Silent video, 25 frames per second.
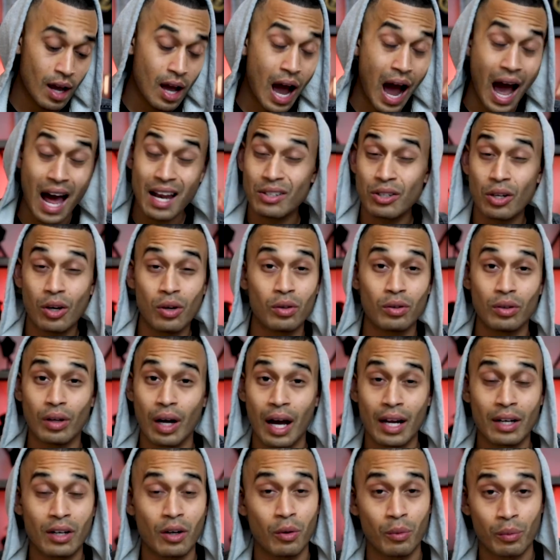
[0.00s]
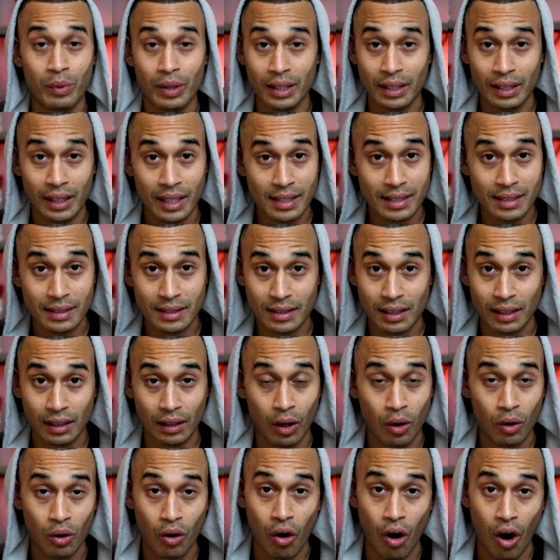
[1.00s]
I don't really listen to
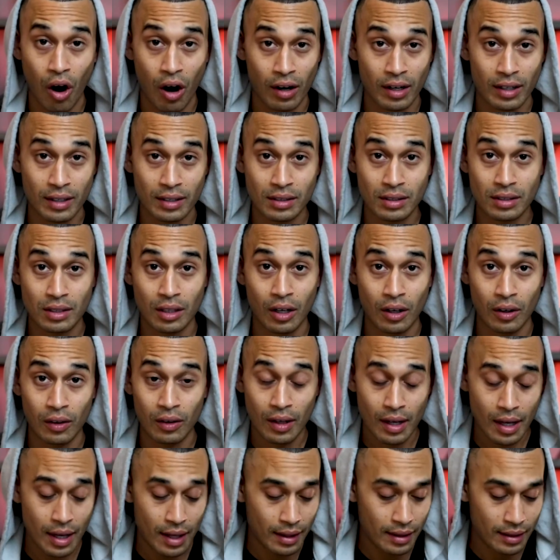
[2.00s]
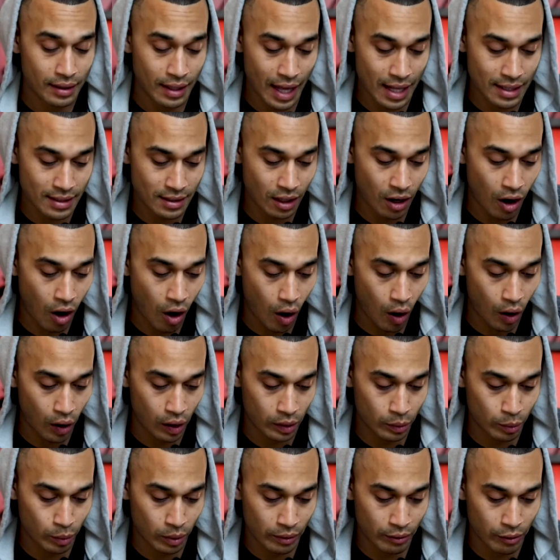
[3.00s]
local artists, so that's a
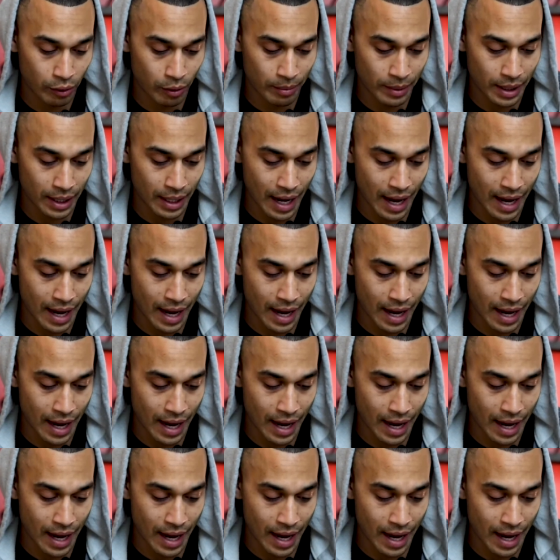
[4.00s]
hard one for me to